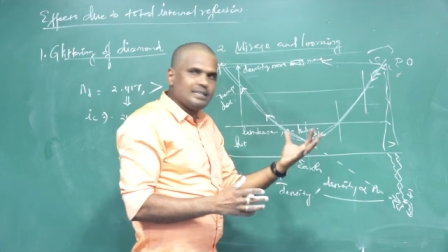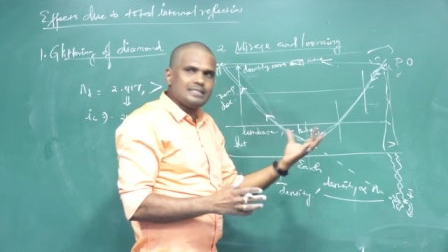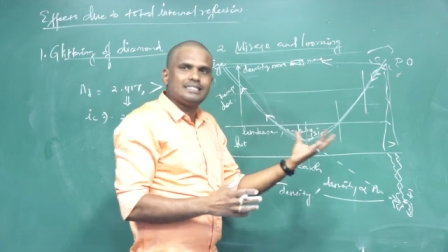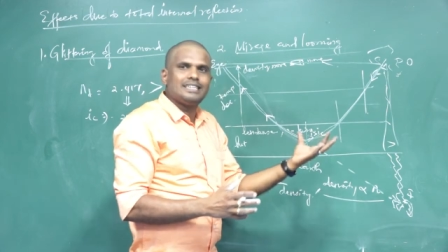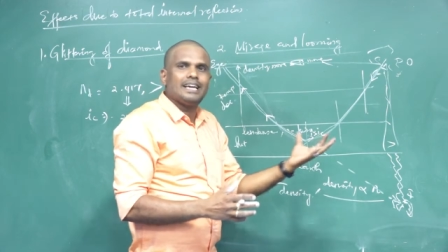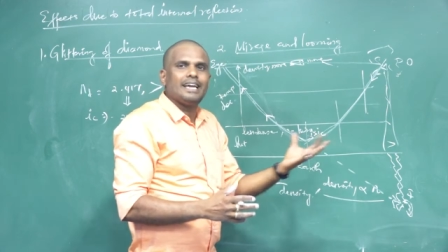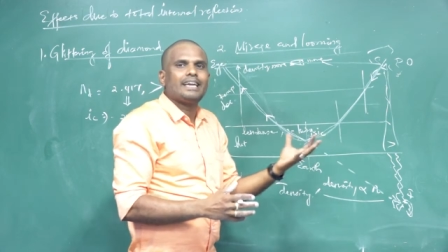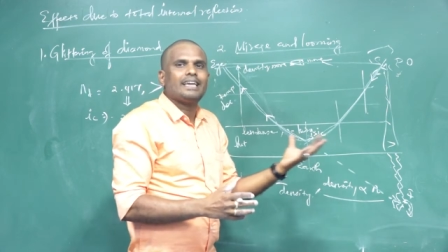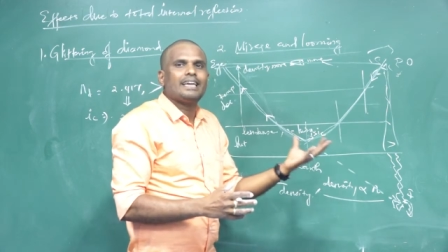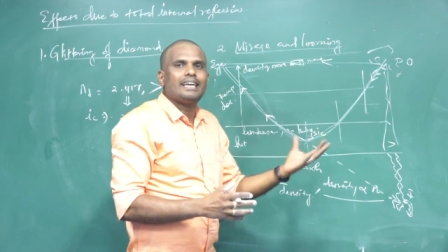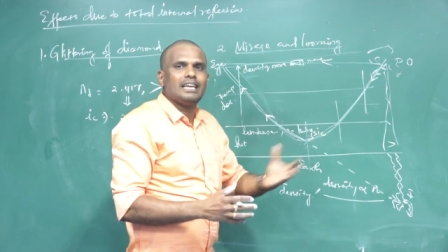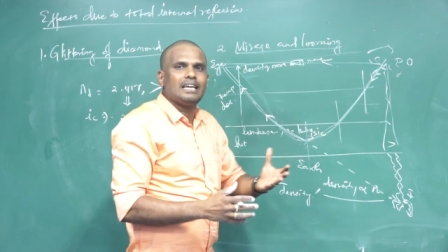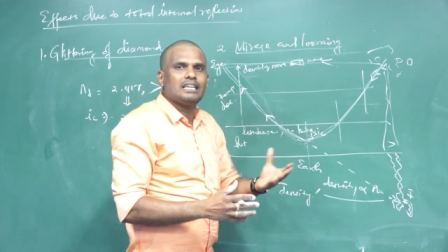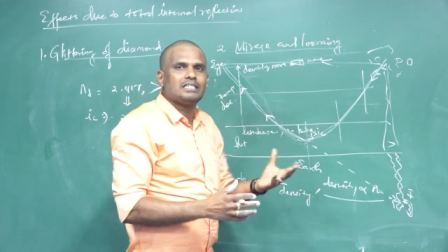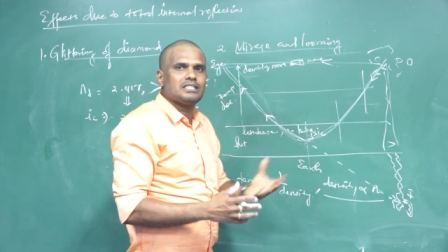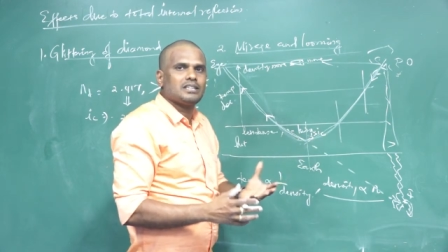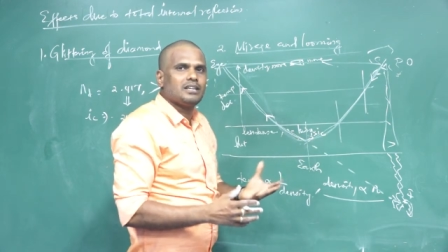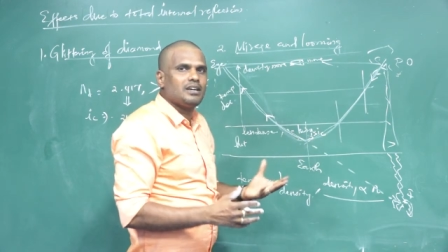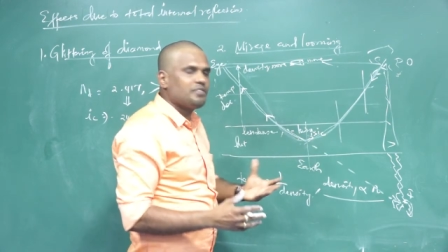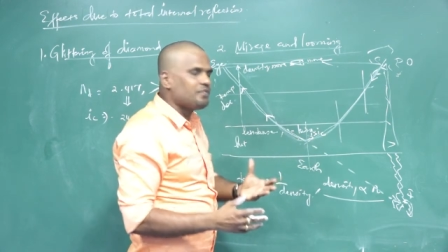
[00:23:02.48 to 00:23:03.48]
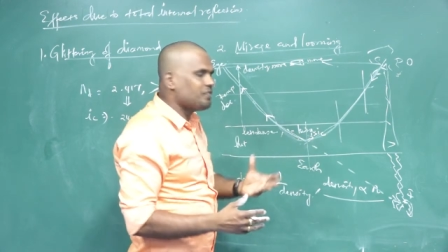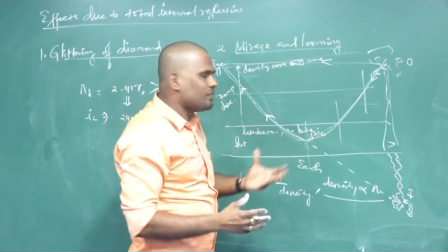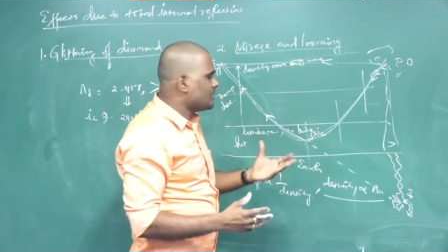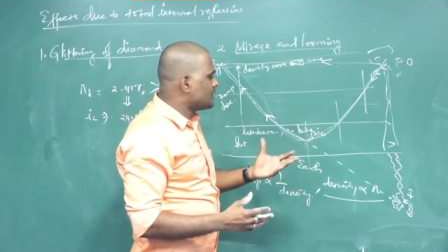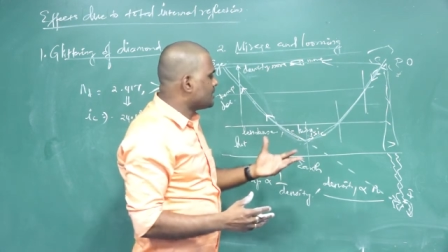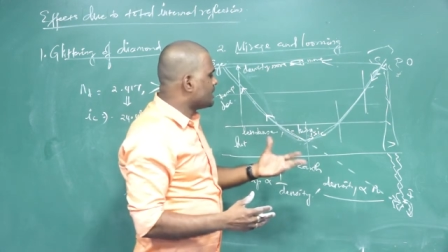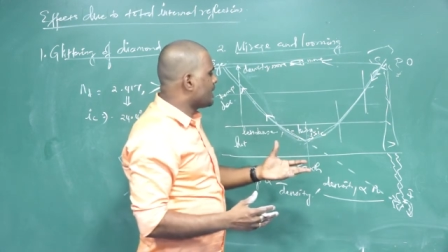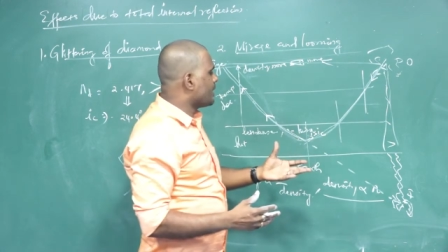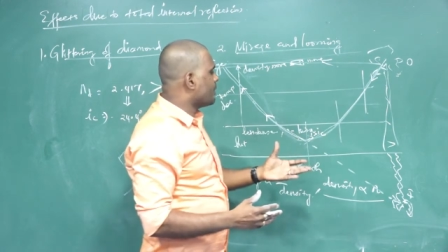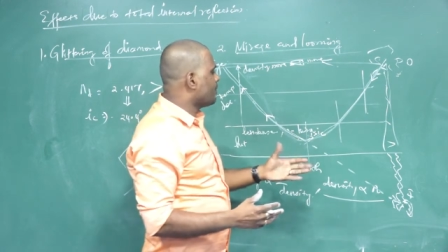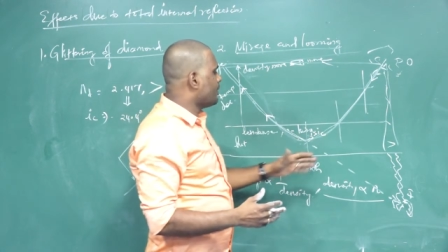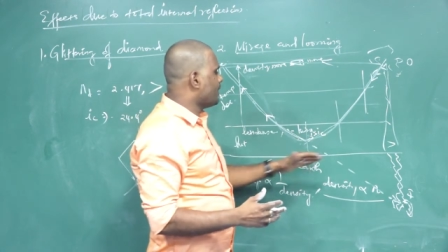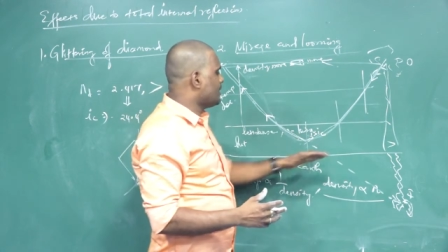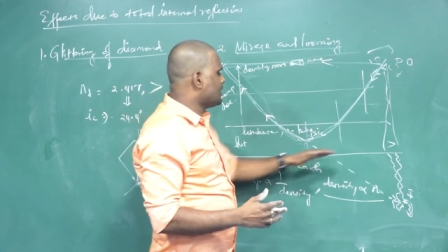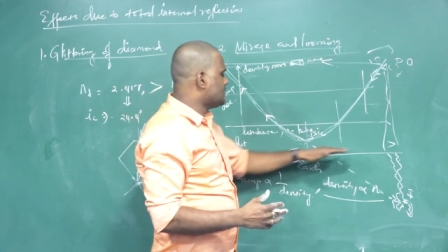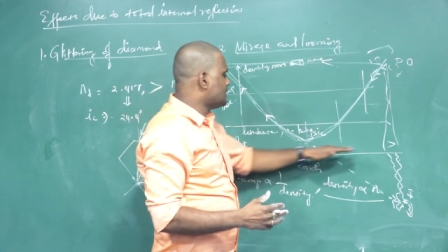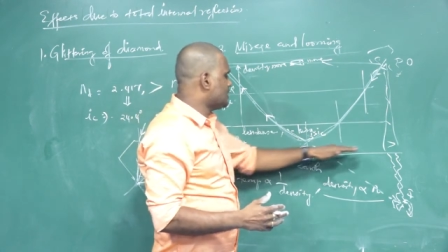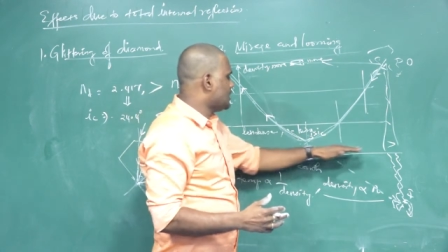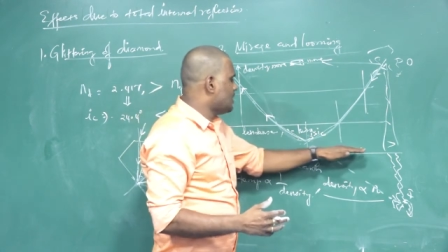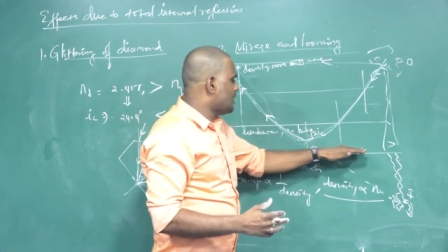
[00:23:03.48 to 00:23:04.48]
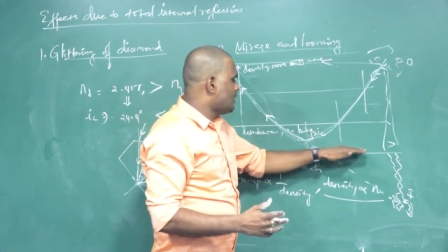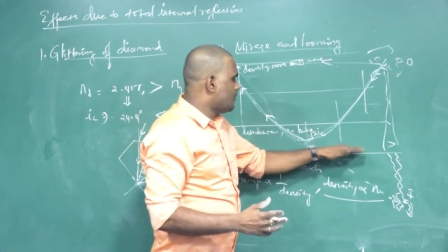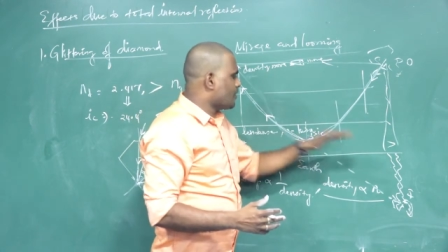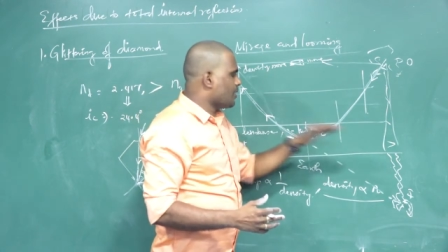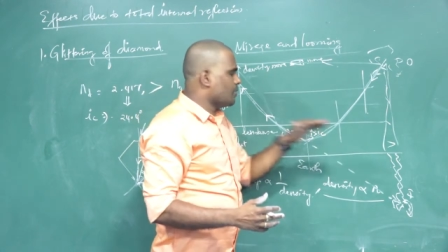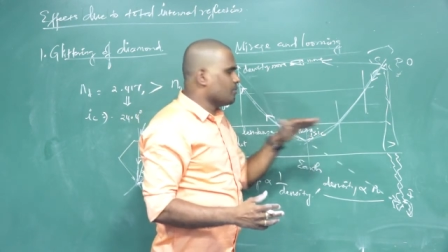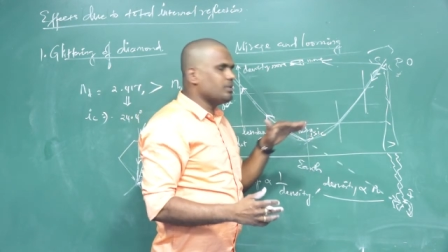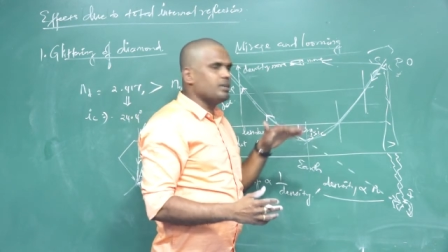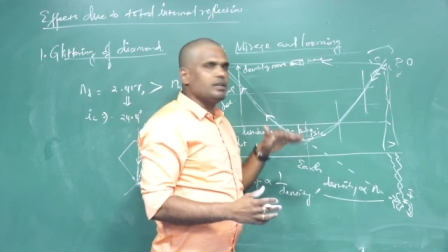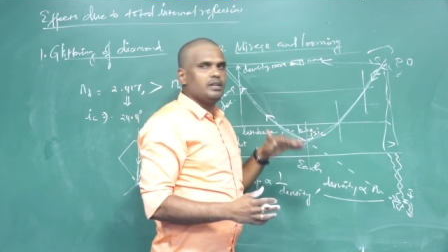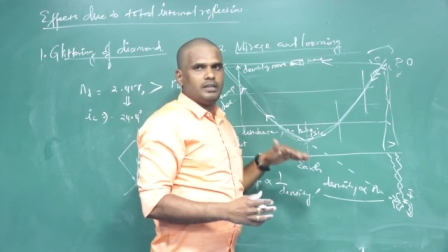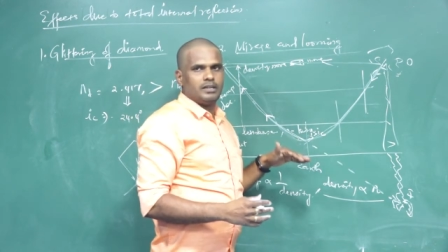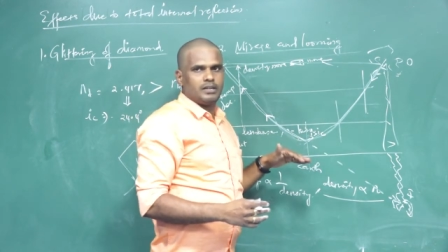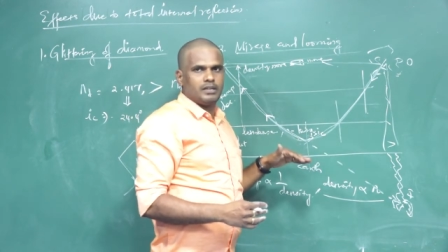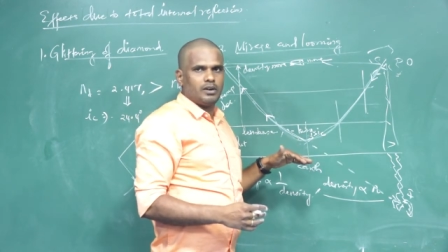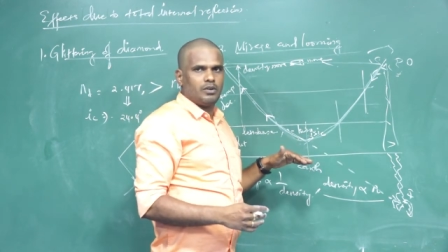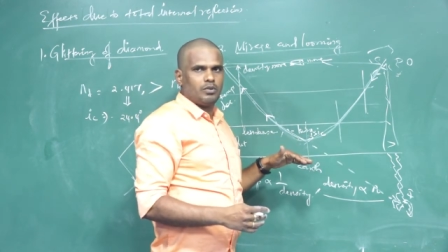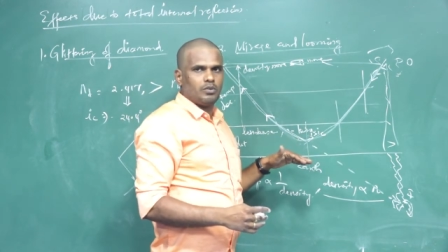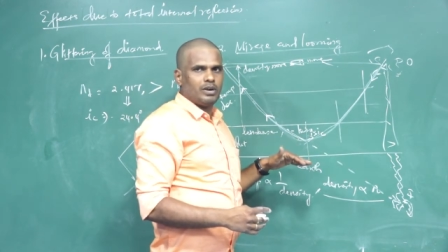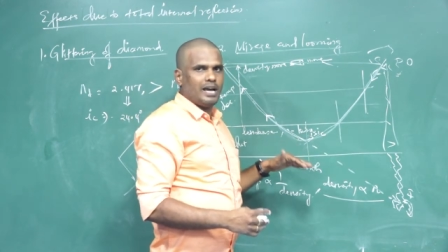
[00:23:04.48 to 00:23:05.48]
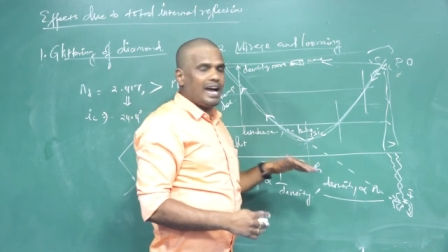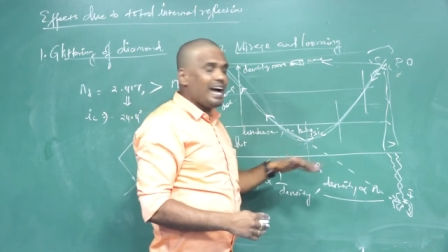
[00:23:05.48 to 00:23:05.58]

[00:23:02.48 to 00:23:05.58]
a shaky nature of the image from the ground,